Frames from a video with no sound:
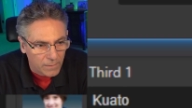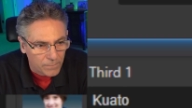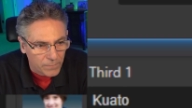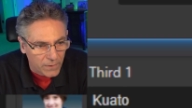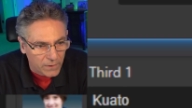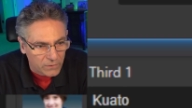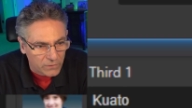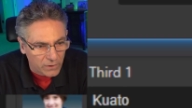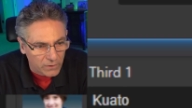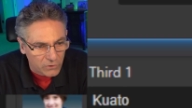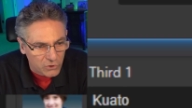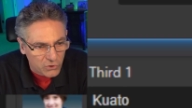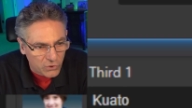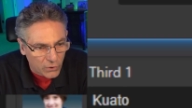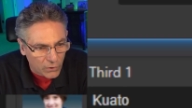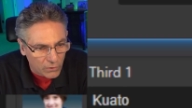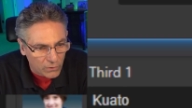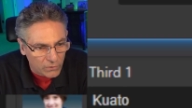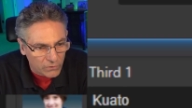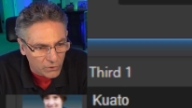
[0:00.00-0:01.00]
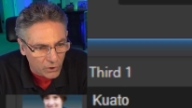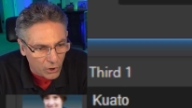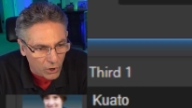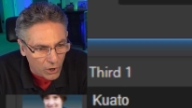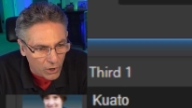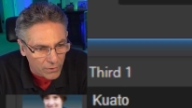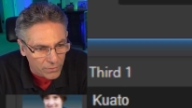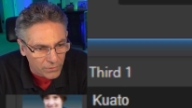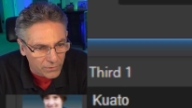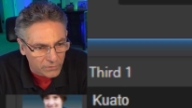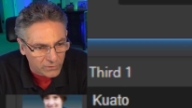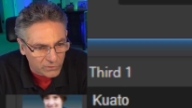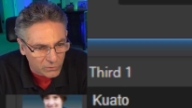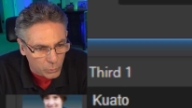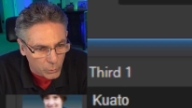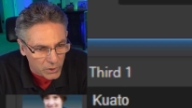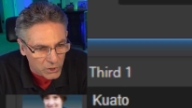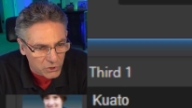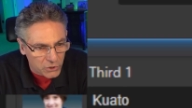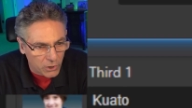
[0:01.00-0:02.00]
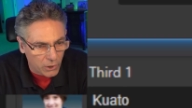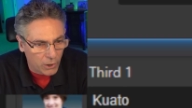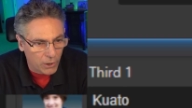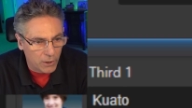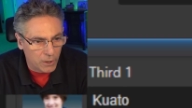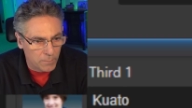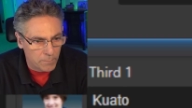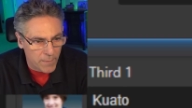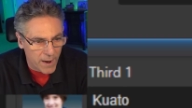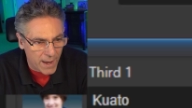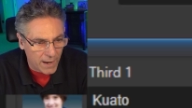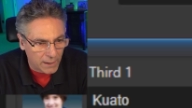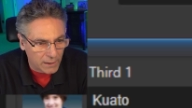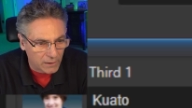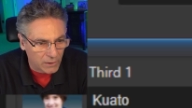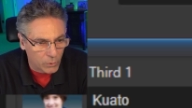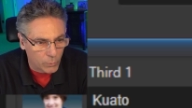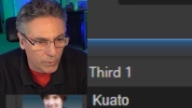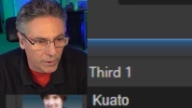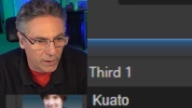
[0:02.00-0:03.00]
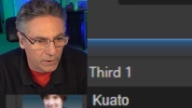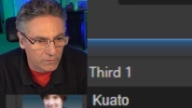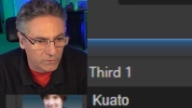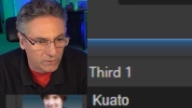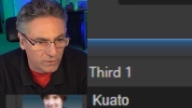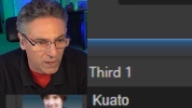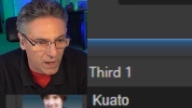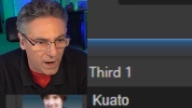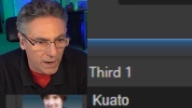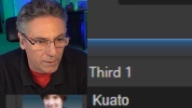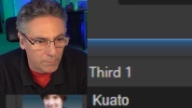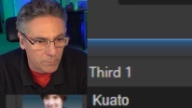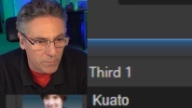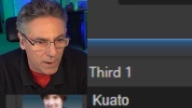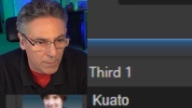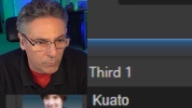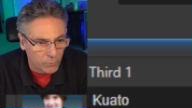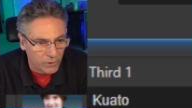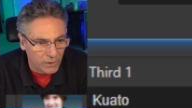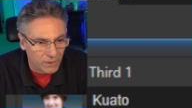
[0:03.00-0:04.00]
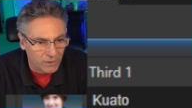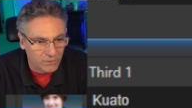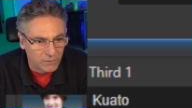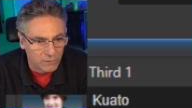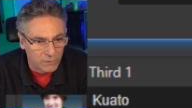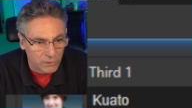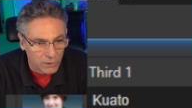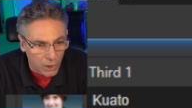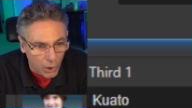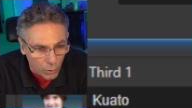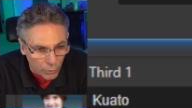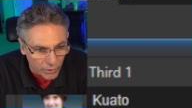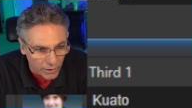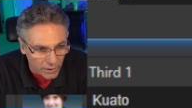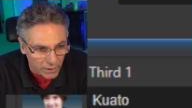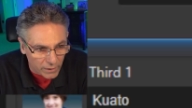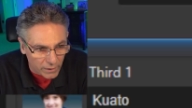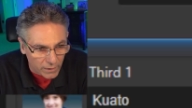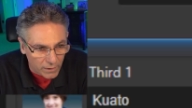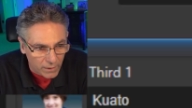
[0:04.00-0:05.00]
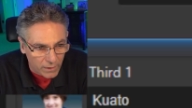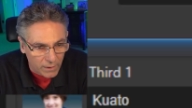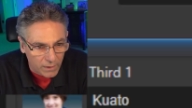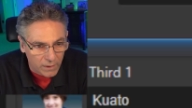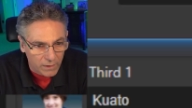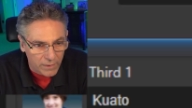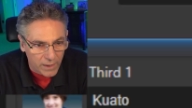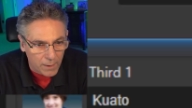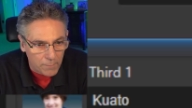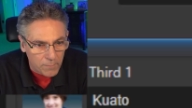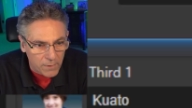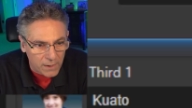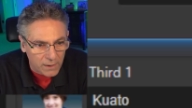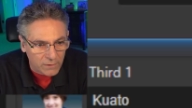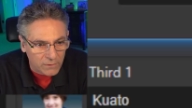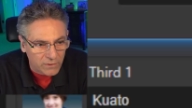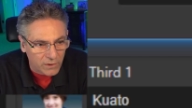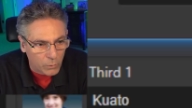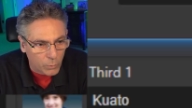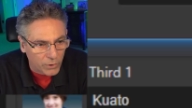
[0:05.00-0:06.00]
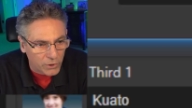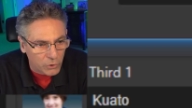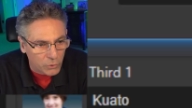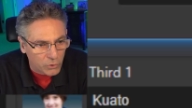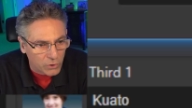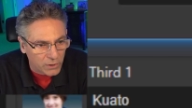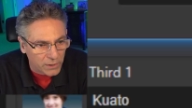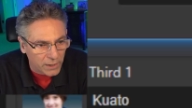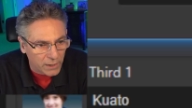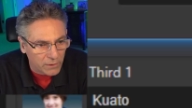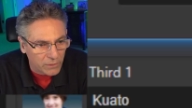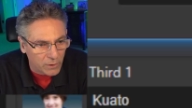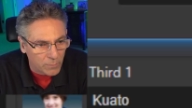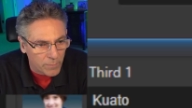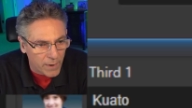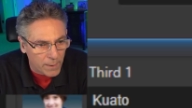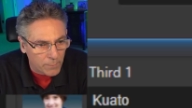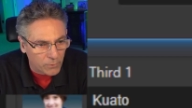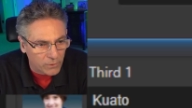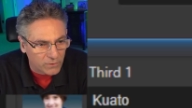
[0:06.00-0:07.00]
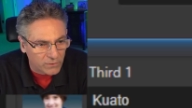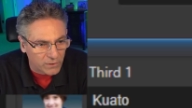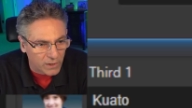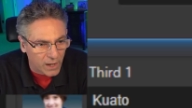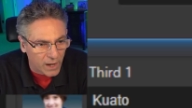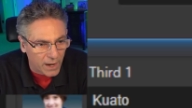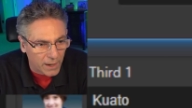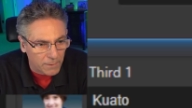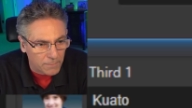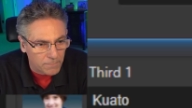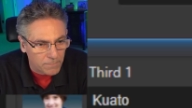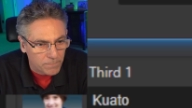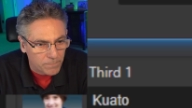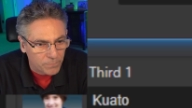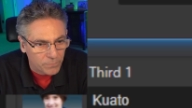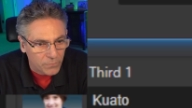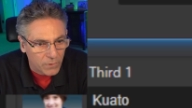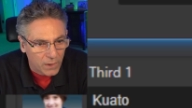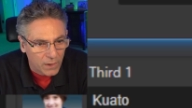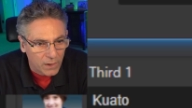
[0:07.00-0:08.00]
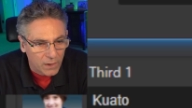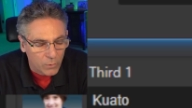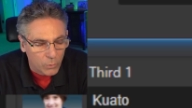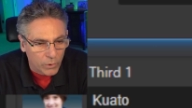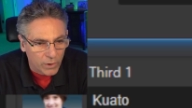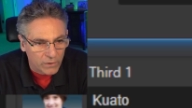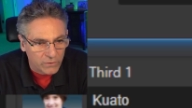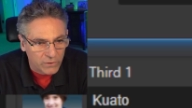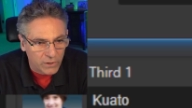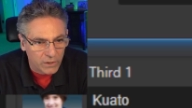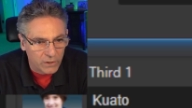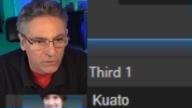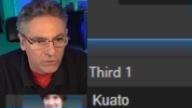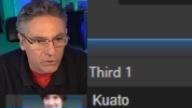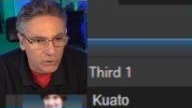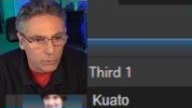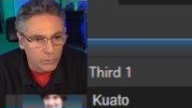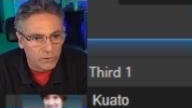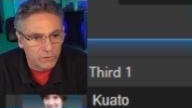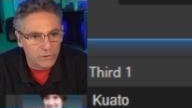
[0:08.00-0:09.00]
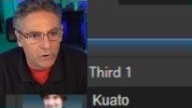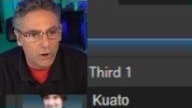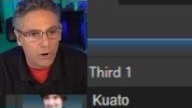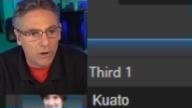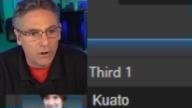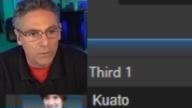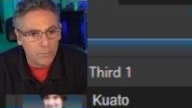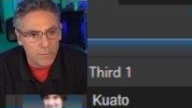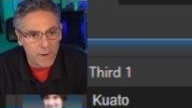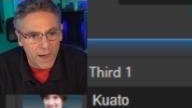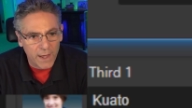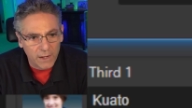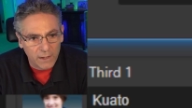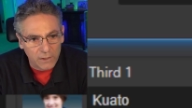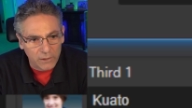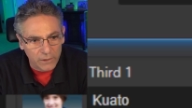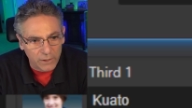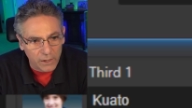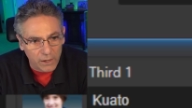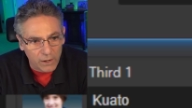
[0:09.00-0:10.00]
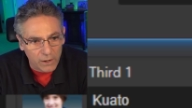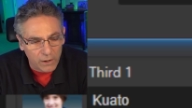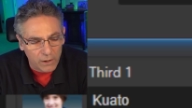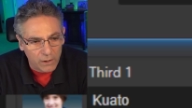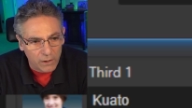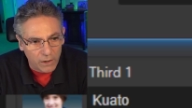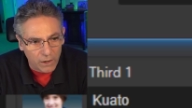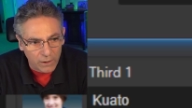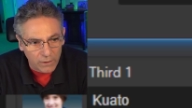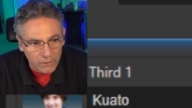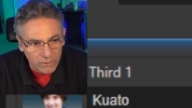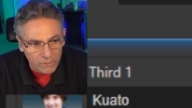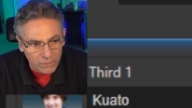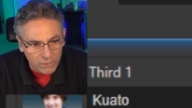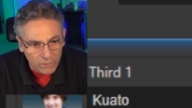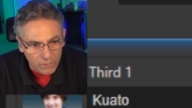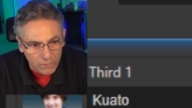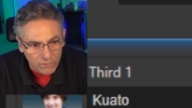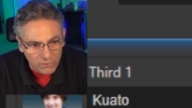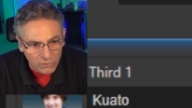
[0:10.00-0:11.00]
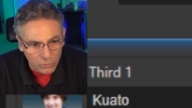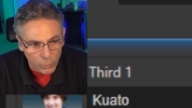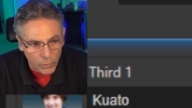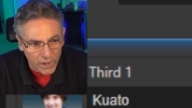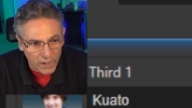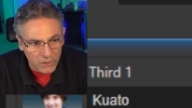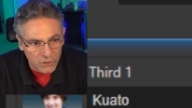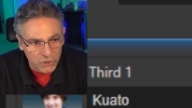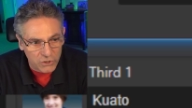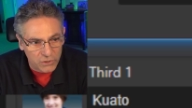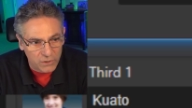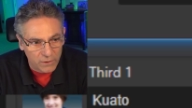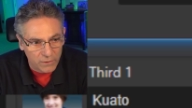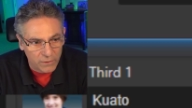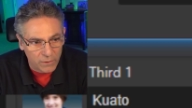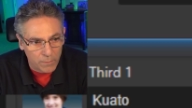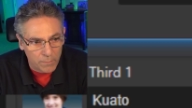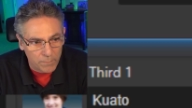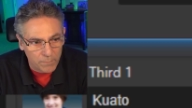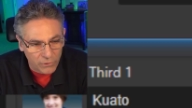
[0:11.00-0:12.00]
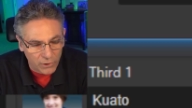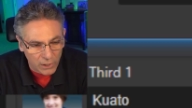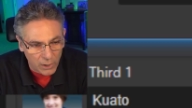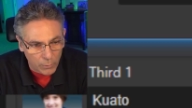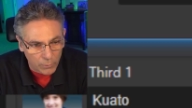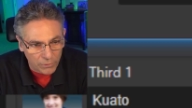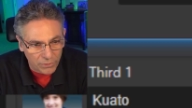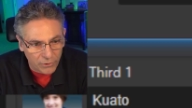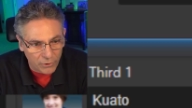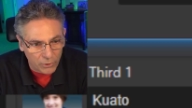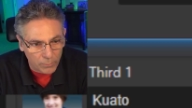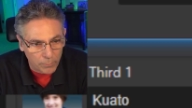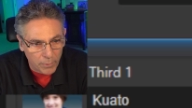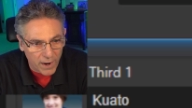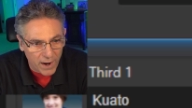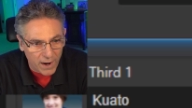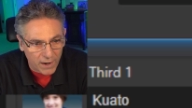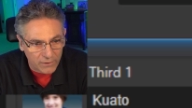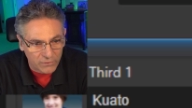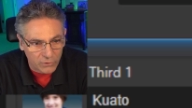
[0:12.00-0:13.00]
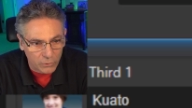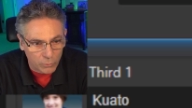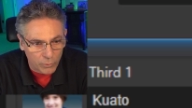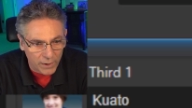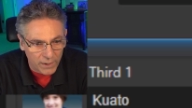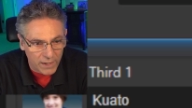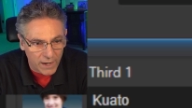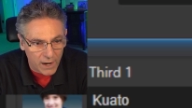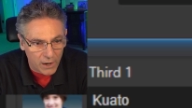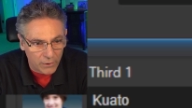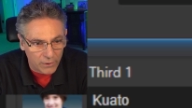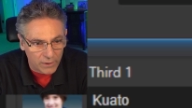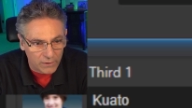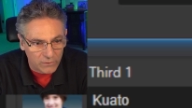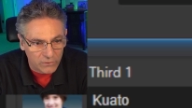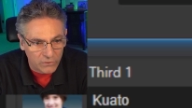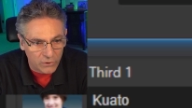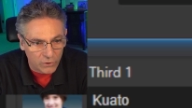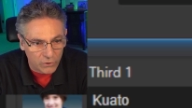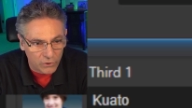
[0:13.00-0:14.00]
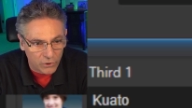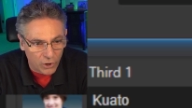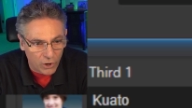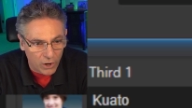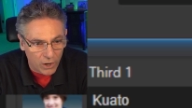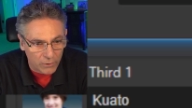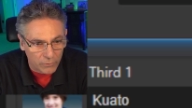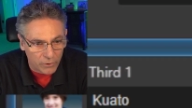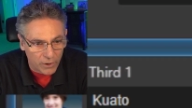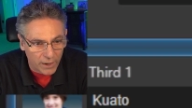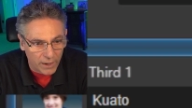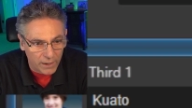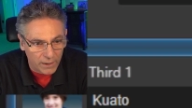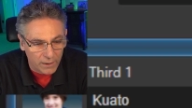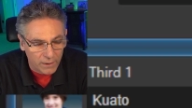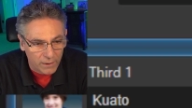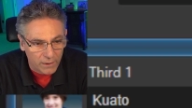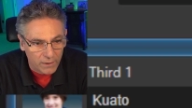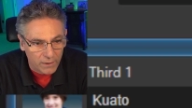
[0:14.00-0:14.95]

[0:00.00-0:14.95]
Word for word: it says turns on the switch automatically when a slot memory is loaded. That means that when you click the memory slot, what it's going to do is automatically unswitch the lower third box. So right now it's turned on, right?